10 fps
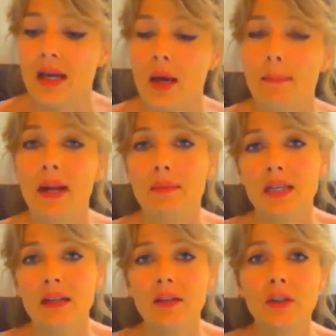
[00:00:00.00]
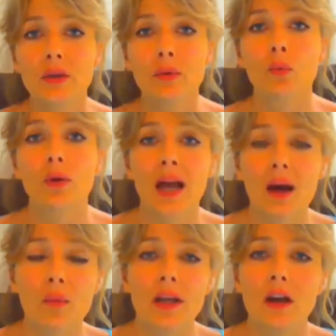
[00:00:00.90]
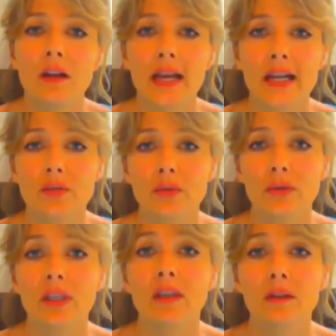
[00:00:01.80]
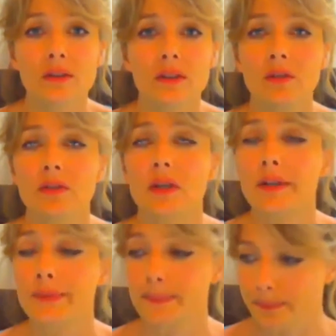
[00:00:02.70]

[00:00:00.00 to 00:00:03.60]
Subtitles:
but I'm telling you, when I went all natural years and years ago,